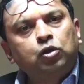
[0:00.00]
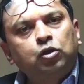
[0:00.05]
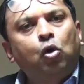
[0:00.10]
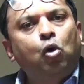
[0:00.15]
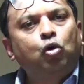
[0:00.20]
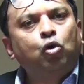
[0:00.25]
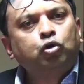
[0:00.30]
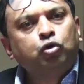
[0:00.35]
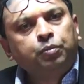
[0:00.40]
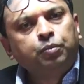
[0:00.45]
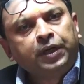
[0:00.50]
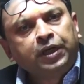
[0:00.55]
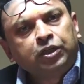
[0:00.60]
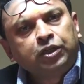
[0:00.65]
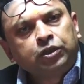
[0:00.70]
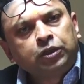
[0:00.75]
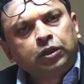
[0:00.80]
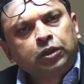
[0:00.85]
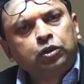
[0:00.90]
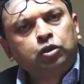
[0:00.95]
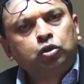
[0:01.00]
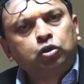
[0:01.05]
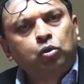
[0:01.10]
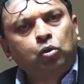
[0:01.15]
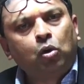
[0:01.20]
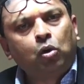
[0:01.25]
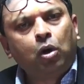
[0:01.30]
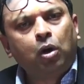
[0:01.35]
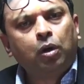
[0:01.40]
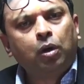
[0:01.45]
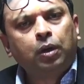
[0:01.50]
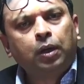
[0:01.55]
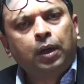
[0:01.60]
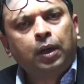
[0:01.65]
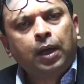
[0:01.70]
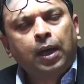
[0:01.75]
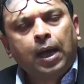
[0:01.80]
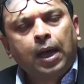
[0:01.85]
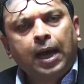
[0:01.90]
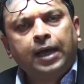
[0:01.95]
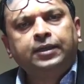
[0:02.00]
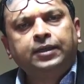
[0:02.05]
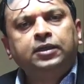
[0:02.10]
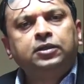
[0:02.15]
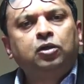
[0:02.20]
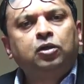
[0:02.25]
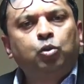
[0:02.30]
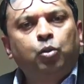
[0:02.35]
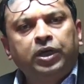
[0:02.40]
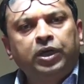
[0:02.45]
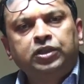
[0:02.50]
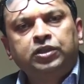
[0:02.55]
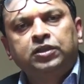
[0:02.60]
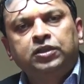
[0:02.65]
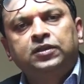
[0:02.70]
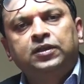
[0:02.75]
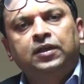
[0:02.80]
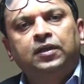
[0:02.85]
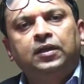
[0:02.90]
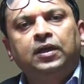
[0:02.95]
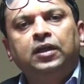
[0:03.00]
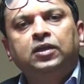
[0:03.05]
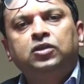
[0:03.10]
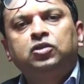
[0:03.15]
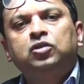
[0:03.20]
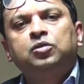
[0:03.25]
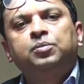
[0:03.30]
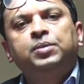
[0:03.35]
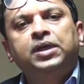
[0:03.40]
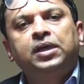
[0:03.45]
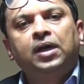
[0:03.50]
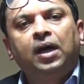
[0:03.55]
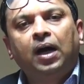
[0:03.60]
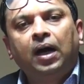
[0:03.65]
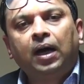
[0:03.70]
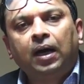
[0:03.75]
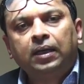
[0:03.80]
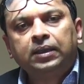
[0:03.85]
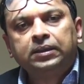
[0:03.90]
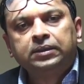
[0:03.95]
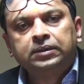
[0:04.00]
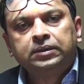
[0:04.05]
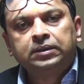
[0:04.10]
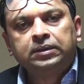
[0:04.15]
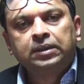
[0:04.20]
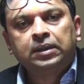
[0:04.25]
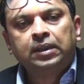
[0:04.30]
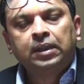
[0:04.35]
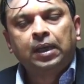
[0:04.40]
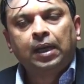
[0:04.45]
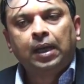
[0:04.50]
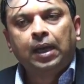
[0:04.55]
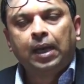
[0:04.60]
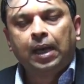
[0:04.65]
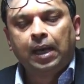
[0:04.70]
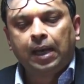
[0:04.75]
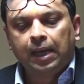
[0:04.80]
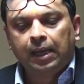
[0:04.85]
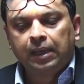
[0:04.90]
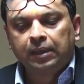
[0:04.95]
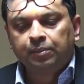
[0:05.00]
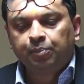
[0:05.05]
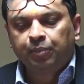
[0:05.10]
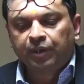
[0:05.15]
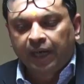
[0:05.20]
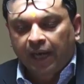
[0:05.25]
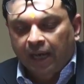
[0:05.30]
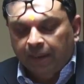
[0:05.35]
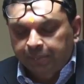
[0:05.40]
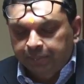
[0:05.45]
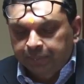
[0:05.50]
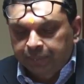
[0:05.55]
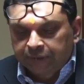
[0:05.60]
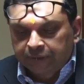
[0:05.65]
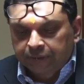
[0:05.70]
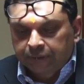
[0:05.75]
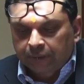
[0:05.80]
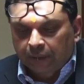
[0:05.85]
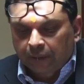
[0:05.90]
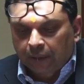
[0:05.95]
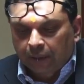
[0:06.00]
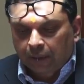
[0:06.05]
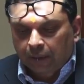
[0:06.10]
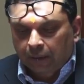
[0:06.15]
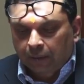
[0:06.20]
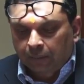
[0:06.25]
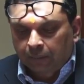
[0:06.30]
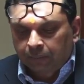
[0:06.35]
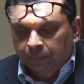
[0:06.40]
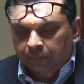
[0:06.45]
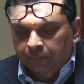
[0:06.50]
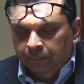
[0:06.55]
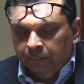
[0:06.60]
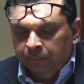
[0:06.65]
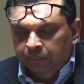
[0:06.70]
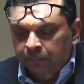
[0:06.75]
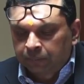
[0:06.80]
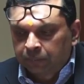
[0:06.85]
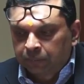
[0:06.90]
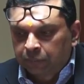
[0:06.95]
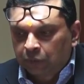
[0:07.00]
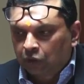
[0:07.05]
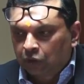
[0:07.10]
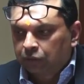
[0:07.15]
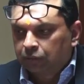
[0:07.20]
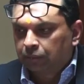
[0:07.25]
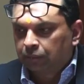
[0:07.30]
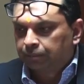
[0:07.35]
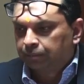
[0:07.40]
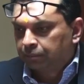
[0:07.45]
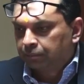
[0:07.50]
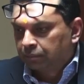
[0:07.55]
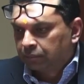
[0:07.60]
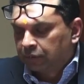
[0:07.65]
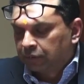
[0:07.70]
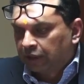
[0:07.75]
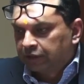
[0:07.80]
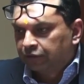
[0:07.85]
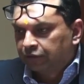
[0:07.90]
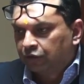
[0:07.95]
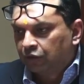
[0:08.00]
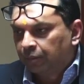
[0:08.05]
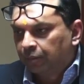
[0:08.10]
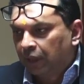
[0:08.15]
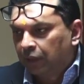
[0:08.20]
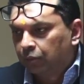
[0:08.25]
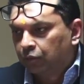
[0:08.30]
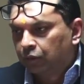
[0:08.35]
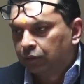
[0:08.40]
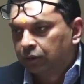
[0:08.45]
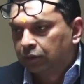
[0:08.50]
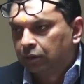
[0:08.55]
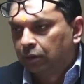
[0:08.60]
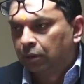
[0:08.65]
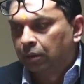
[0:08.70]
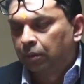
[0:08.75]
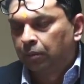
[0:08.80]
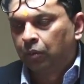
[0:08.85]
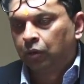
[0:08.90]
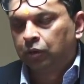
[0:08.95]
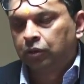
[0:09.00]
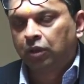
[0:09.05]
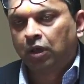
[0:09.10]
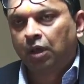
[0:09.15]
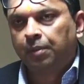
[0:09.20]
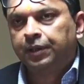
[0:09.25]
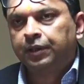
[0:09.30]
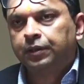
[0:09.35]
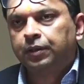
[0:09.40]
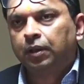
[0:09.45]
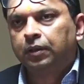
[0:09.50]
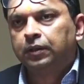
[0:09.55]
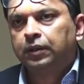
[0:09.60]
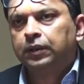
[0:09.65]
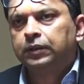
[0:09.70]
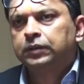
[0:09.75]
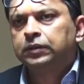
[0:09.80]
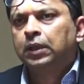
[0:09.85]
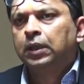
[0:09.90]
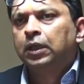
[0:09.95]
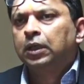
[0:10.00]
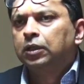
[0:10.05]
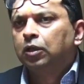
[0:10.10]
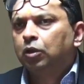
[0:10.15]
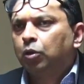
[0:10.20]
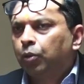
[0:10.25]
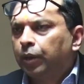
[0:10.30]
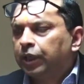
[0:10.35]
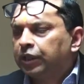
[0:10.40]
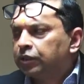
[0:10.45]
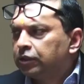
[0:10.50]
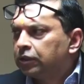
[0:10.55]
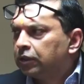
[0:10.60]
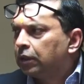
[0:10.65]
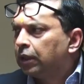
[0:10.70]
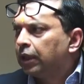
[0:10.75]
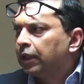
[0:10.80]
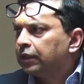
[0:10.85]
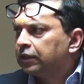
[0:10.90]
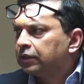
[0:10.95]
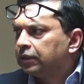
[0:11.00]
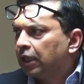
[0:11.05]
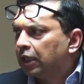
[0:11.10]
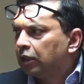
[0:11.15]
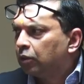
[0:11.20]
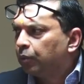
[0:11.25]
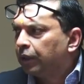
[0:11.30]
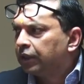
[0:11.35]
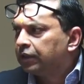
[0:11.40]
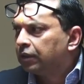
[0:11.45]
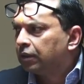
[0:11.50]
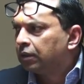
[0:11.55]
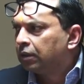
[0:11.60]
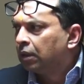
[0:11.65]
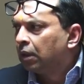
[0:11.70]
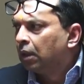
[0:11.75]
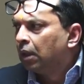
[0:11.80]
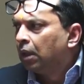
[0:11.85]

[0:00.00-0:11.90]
automation and so on, I think the question that needs to be asked, and perhaps Dr. Rajiv Kumar would want to comment on this, the question is that whether